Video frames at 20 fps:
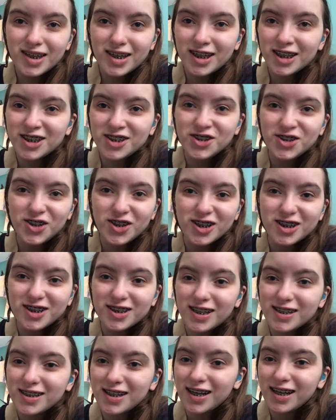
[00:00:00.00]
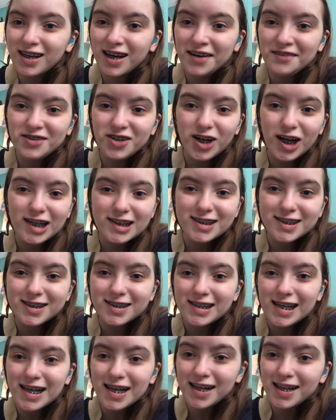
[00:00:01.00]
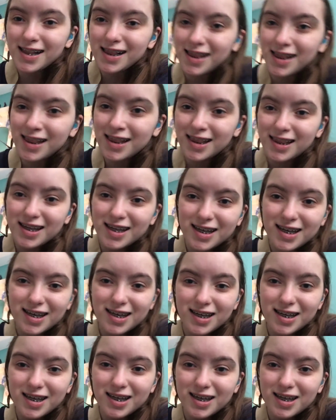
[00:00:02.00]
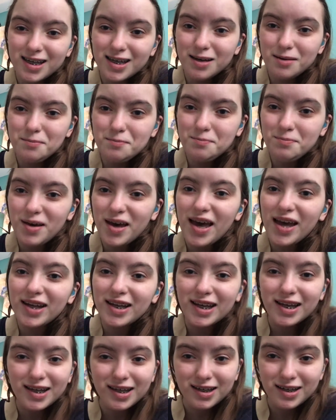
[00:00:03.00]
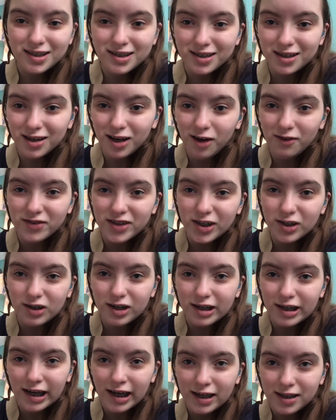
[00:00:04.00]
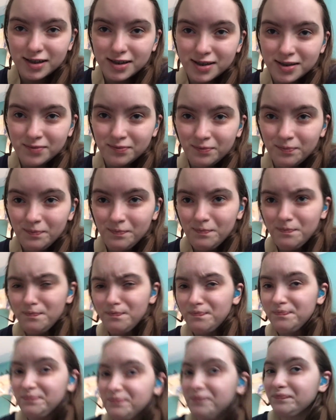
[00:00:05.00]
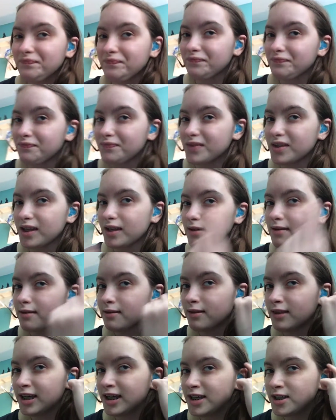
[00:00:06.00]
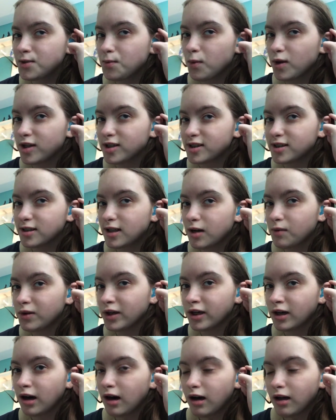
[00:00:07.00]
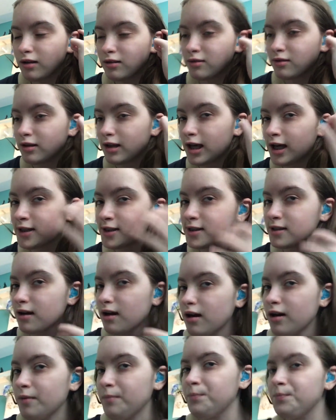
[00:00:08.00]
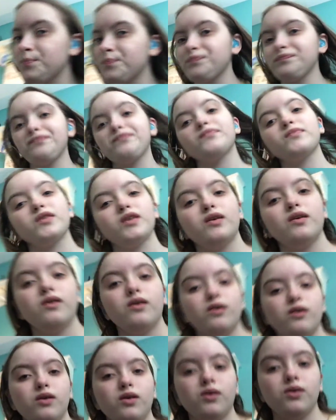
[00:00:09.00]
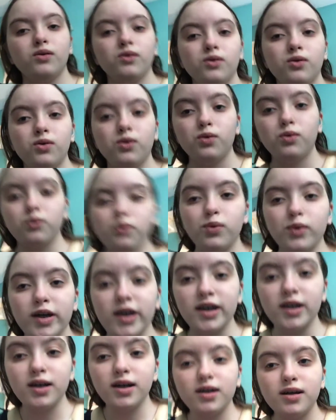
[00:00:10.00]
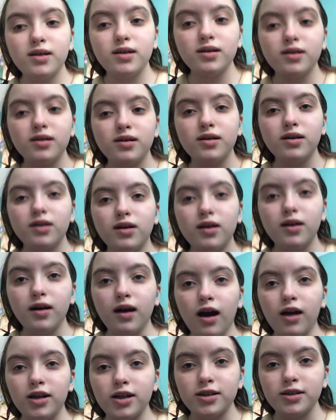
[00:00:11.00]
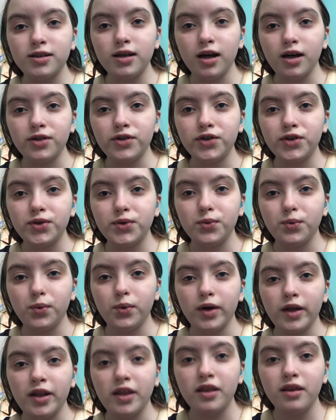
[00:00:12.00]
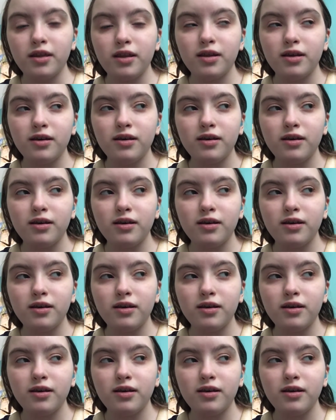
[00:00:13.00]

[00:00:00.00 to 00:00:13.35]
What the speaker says: Insurance doesn't cover a single penny of hearing aids. These ones that we got last time, we got in touch with